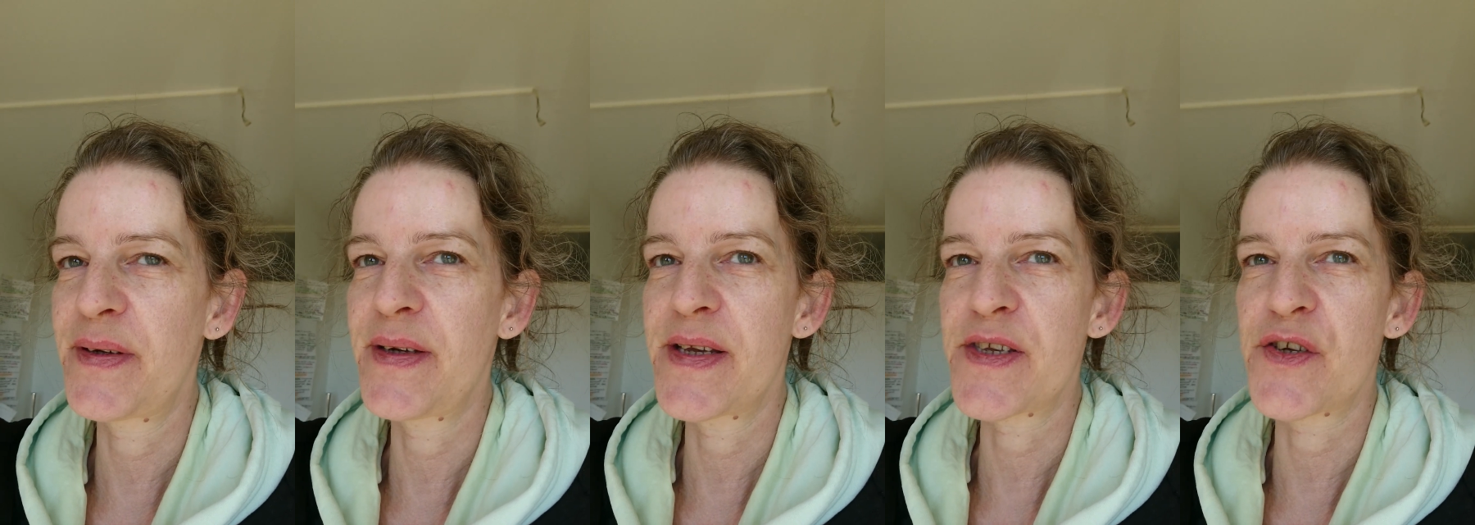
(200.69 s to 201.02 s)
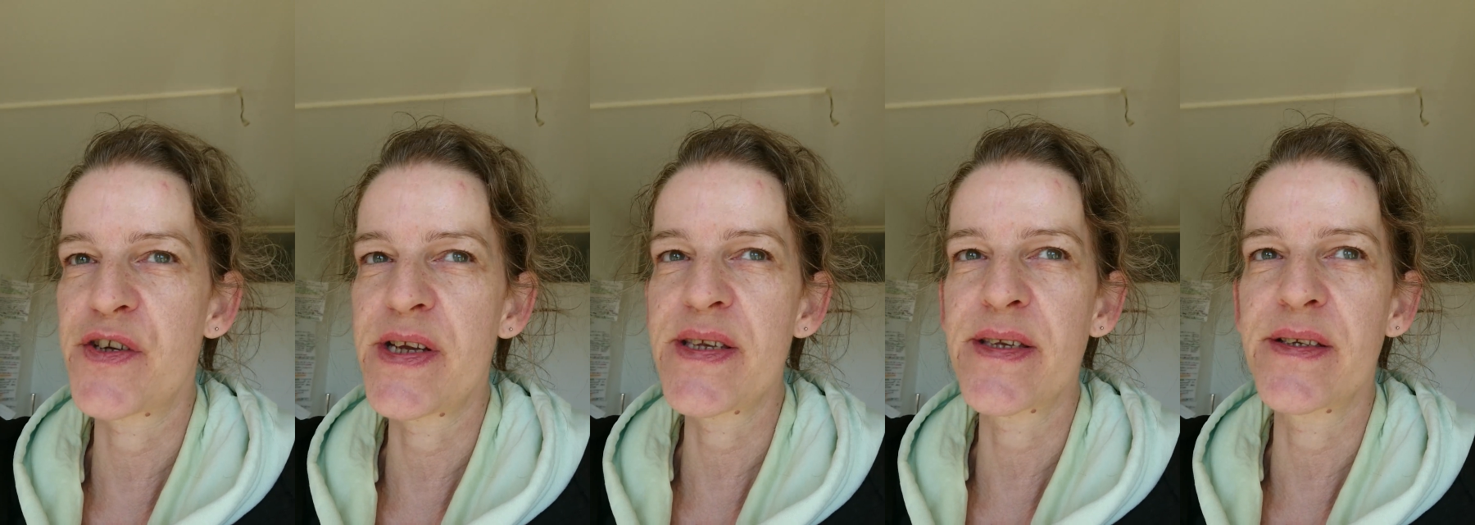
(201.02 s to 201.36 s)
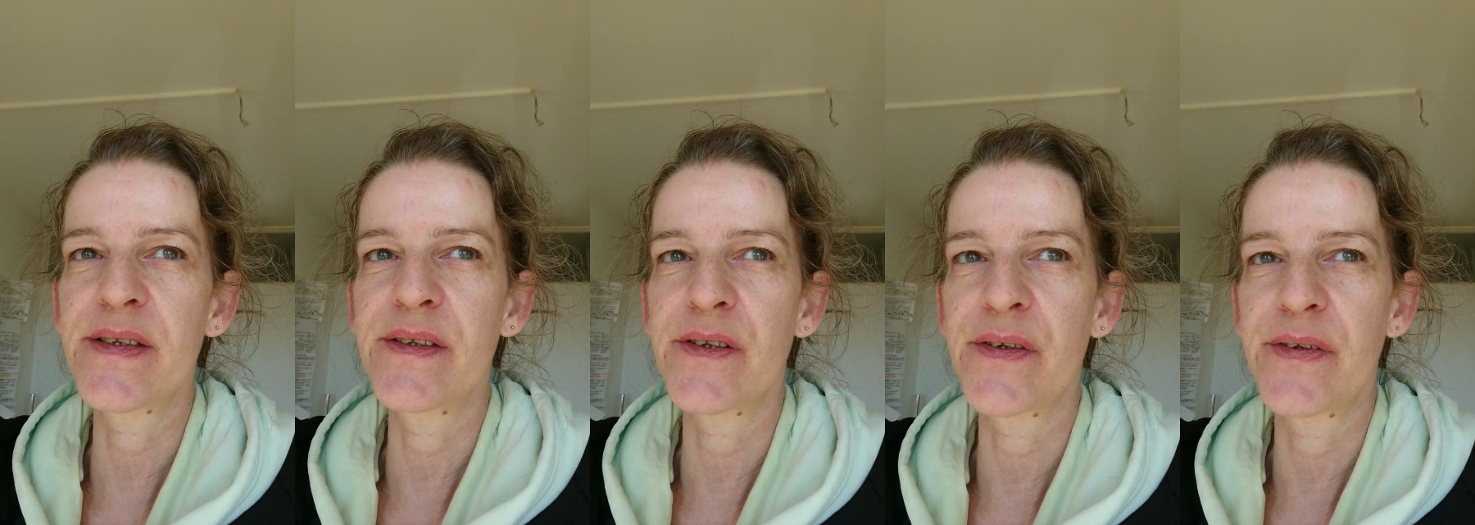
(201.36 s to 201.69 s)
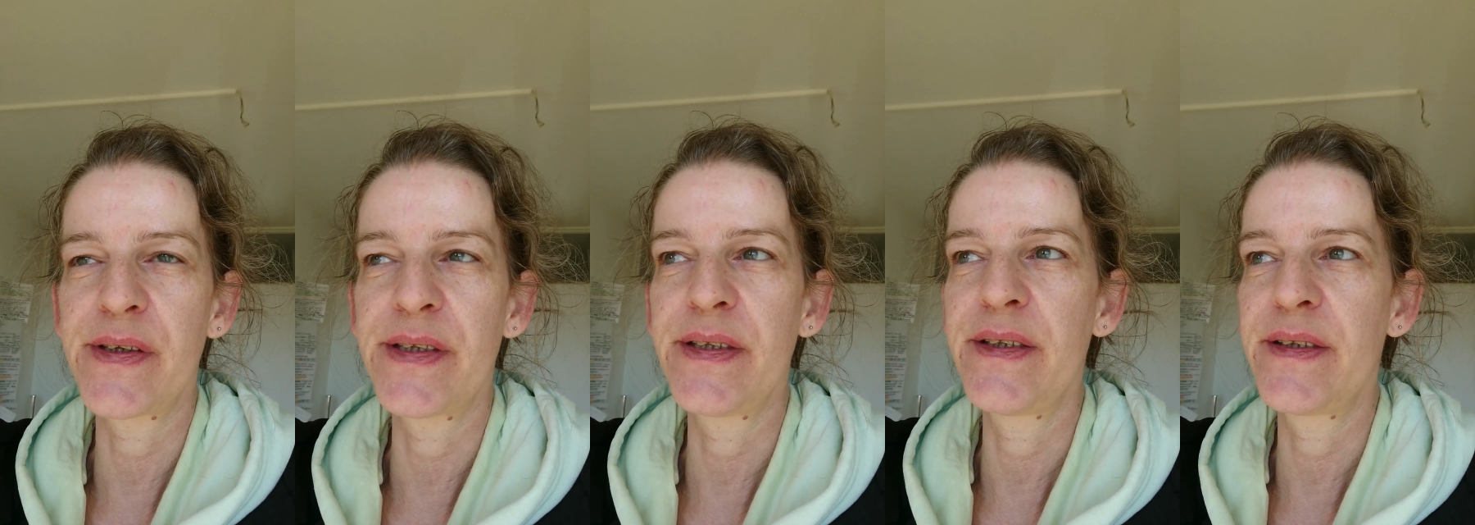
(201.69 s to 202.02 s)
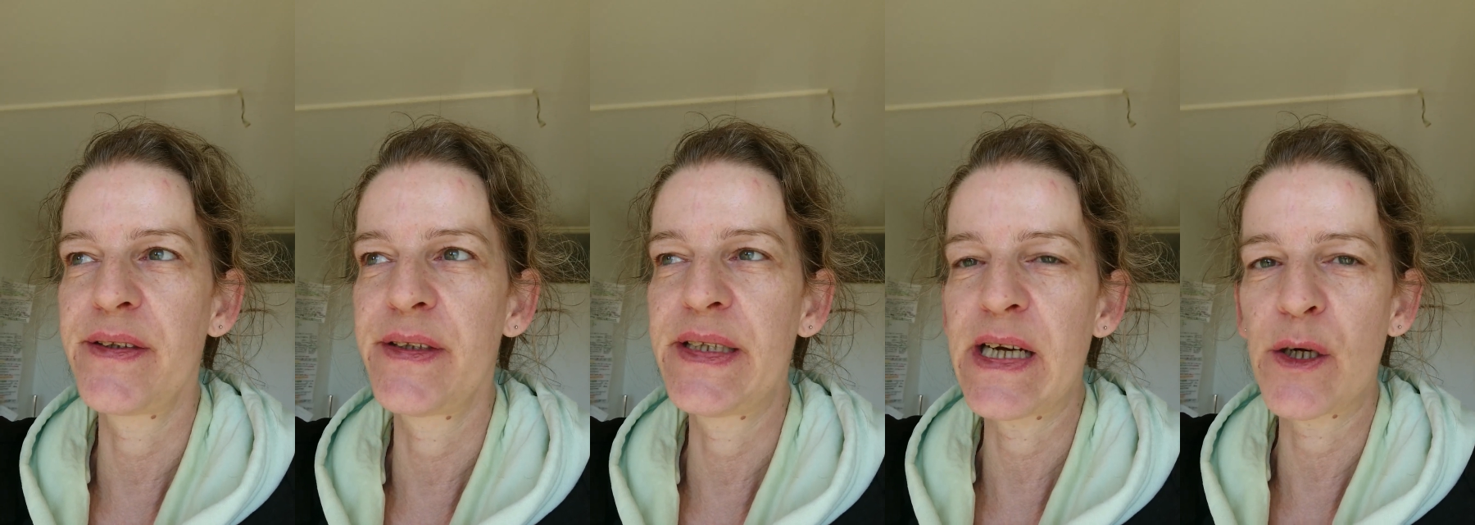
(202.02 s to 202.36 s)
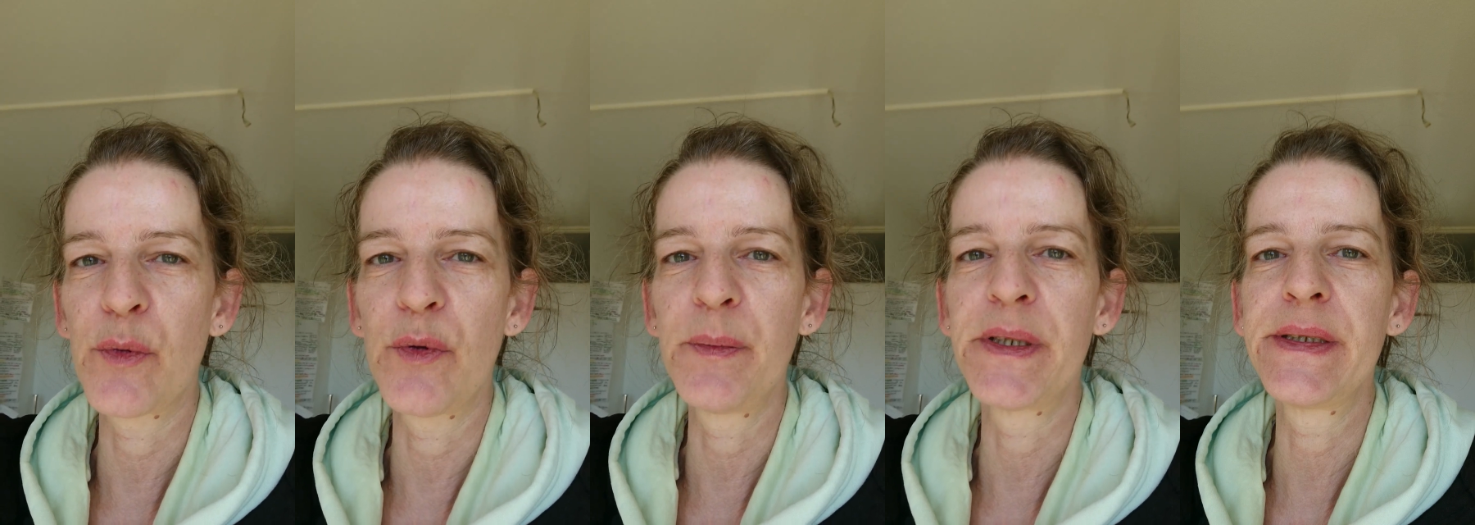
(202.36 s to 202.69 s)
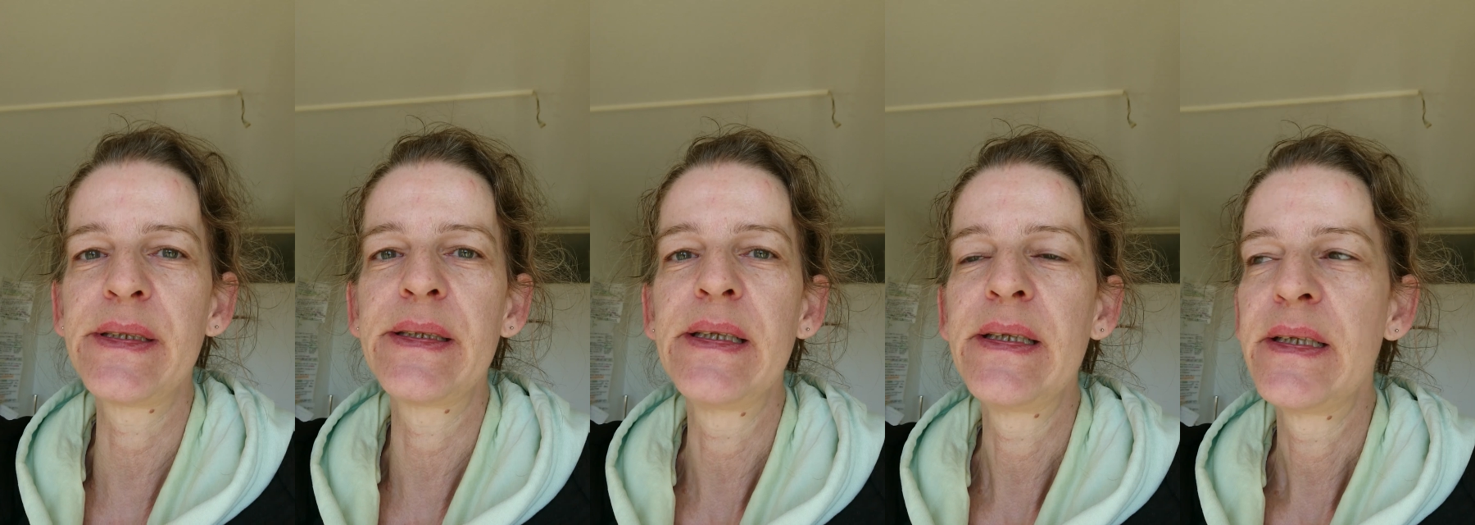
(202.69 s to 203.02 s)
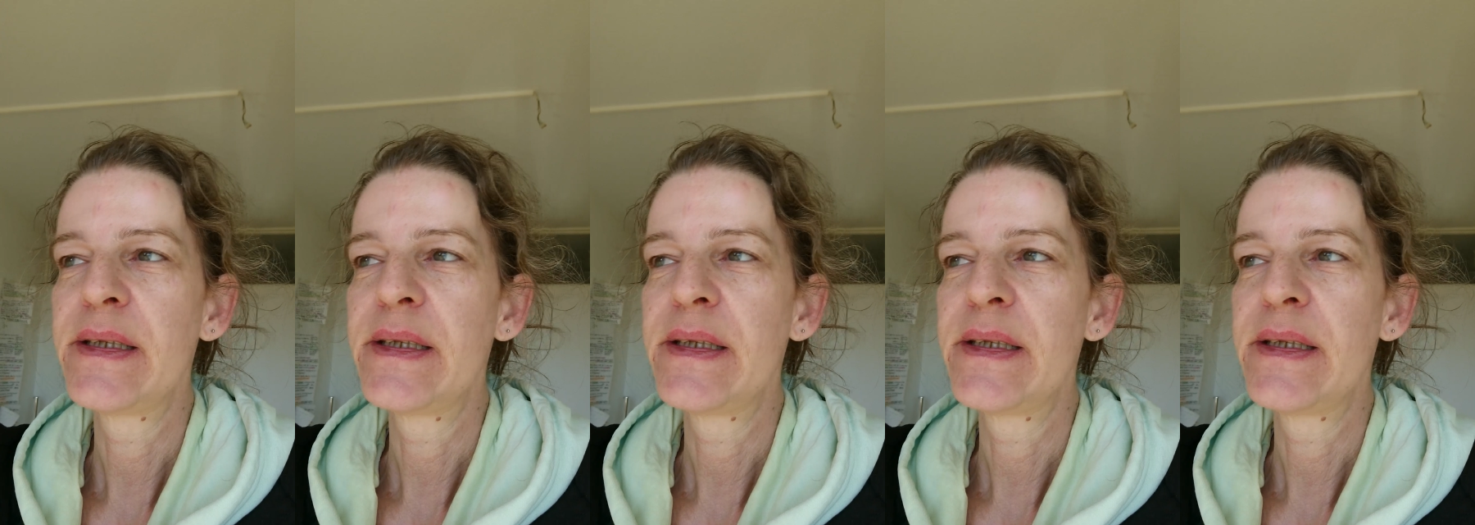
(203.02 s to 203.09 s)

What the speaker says: I suggested it already, a young woman,